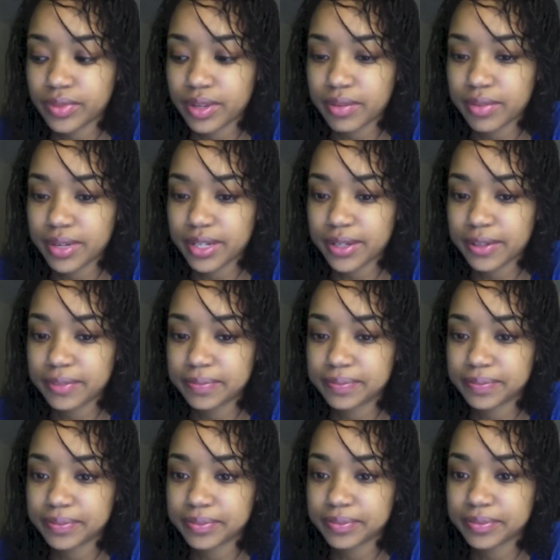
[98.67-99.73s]
But
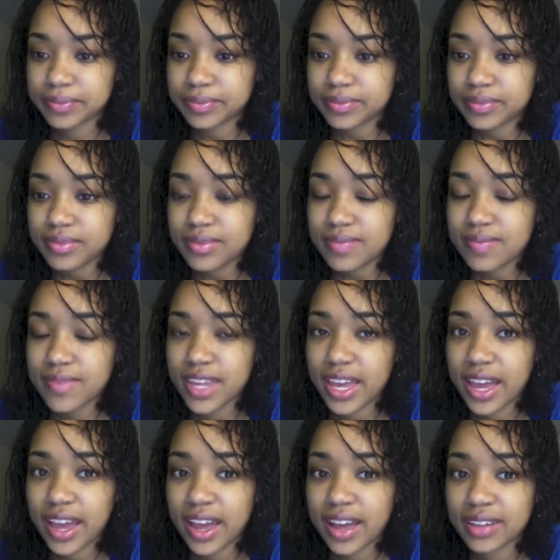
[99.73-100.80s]

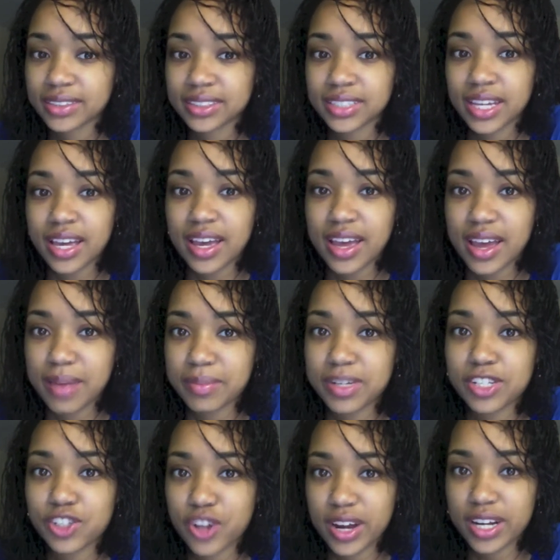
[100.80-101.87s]
yeah, I'm gonna
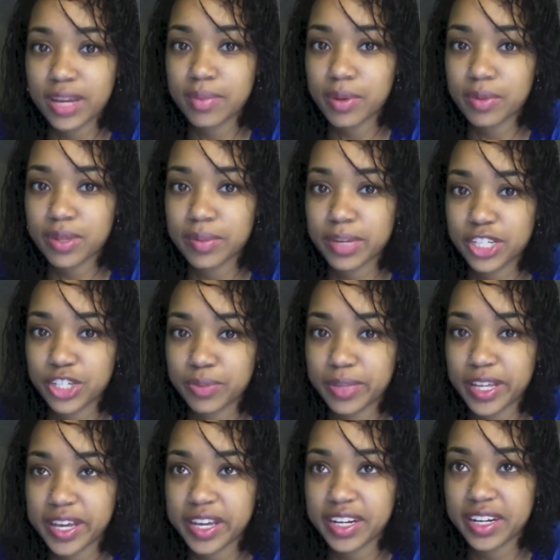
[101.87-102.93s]
try to come up with a budget
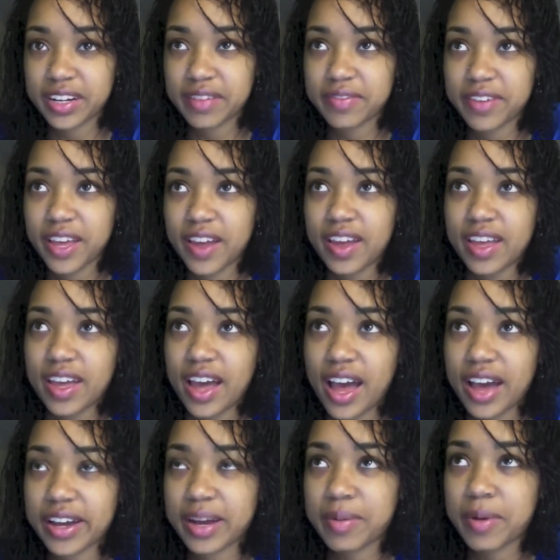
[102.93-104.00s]
plan, and if
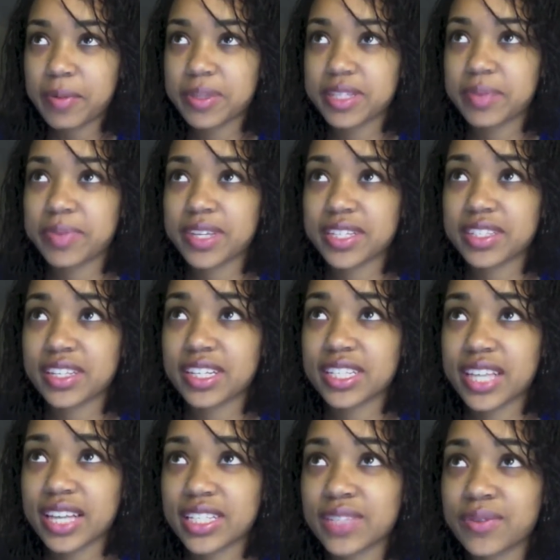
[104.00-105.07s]
I come up with something
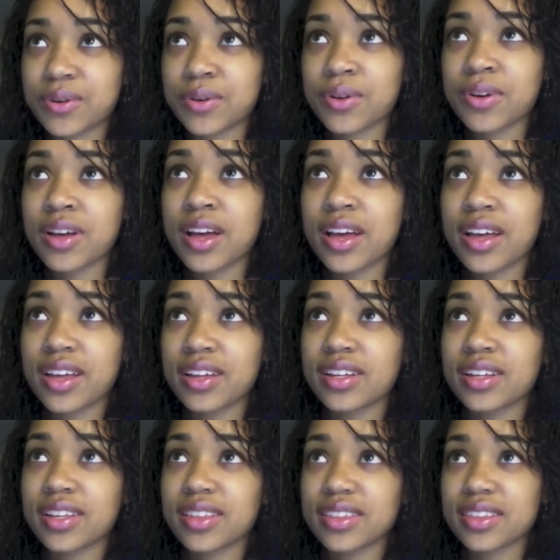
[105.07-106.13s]
successful,
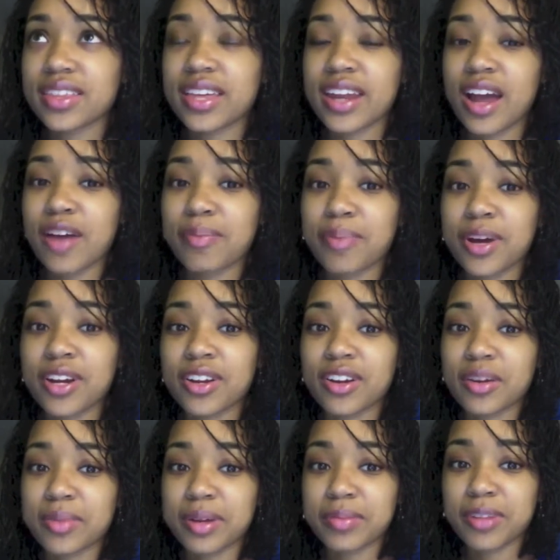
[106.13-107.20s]
then I'll put it
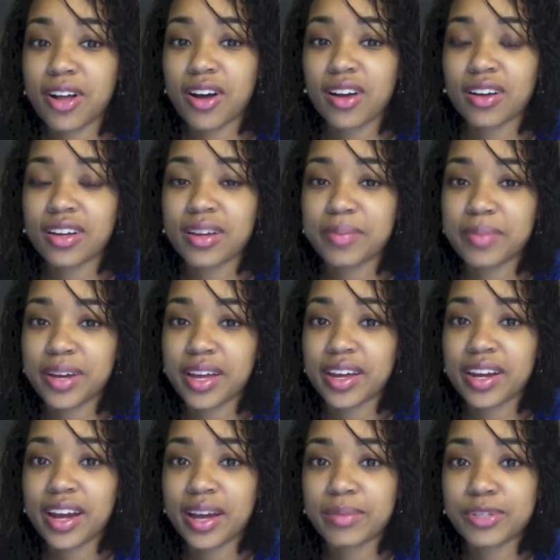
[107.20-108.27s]
on my blog. But
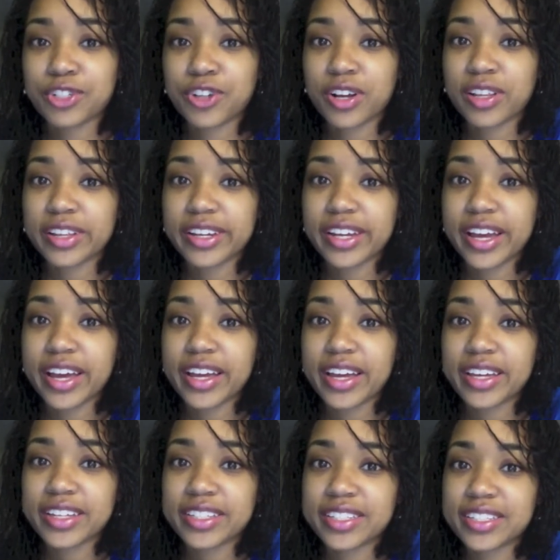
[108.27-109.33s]
I'm struggling,
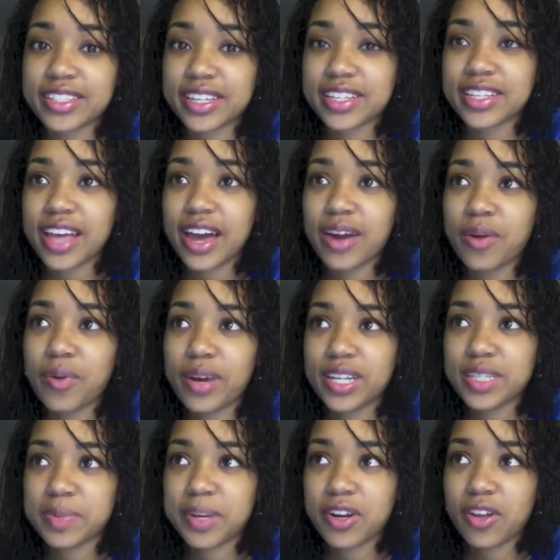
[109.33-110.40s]
guys, because I don't want to
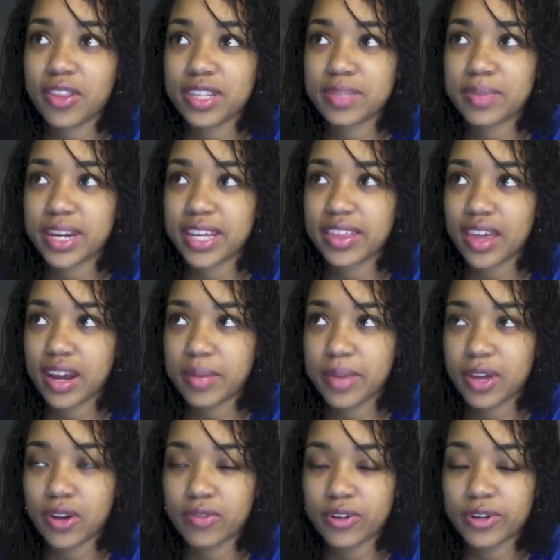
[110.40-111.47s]
spend all this money that I made
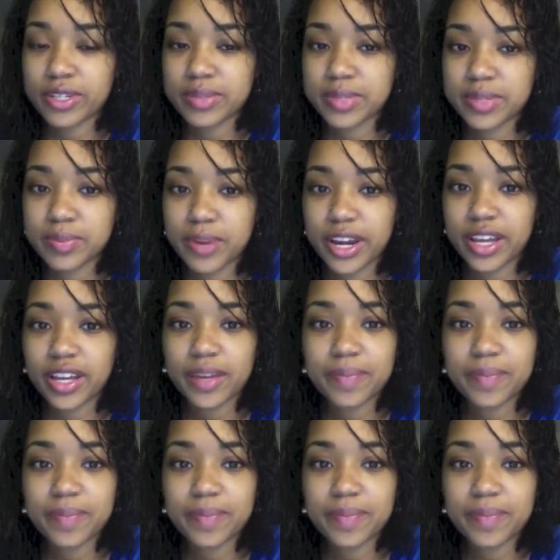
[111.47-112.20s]
over Christmas break.